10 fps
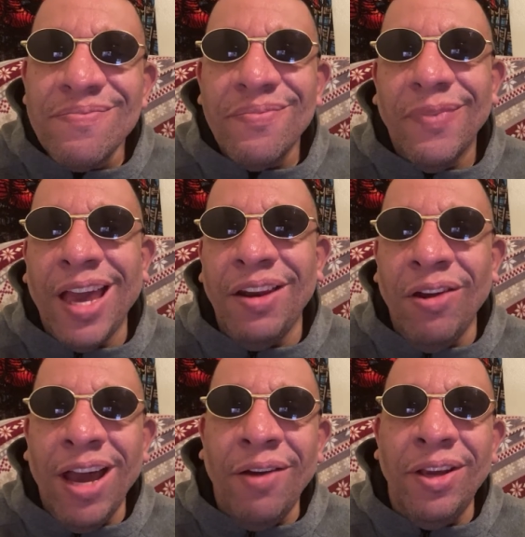I
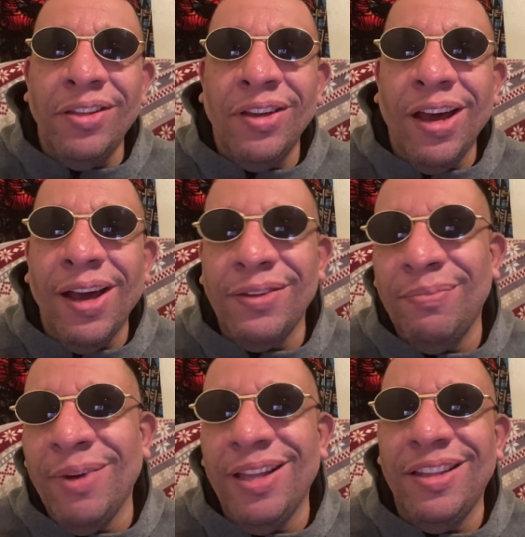know how he talks,
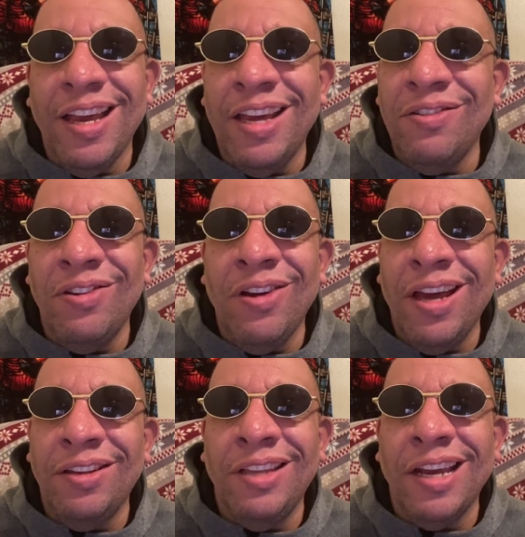but I don't know
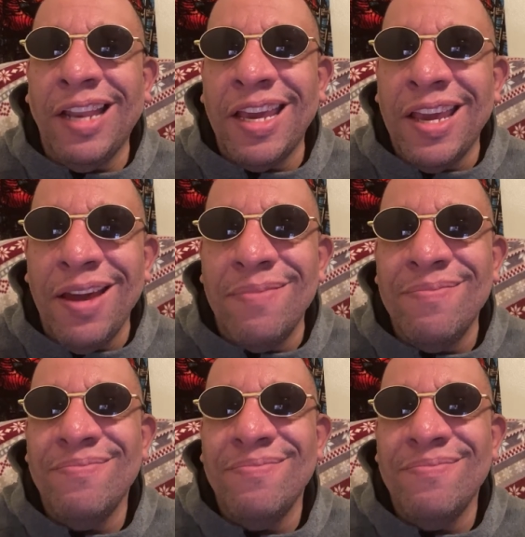how to talk like him.